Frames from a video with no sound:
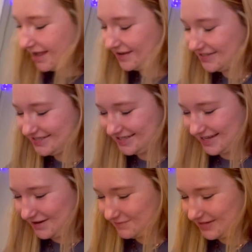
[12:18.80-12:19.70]
got
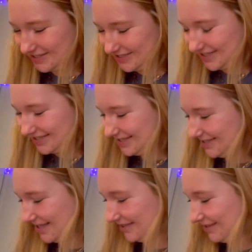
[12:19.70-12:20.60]
Sour Patch Kids.
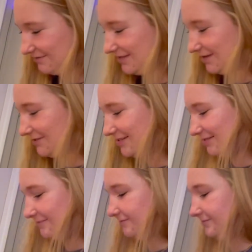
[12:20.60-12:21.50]
I love those.
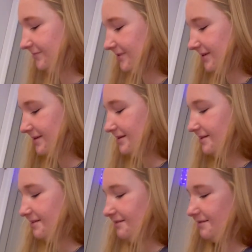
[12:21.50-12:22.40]

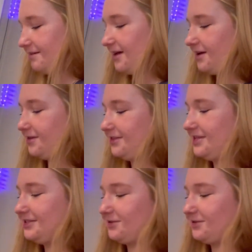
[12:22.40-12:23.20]
I got these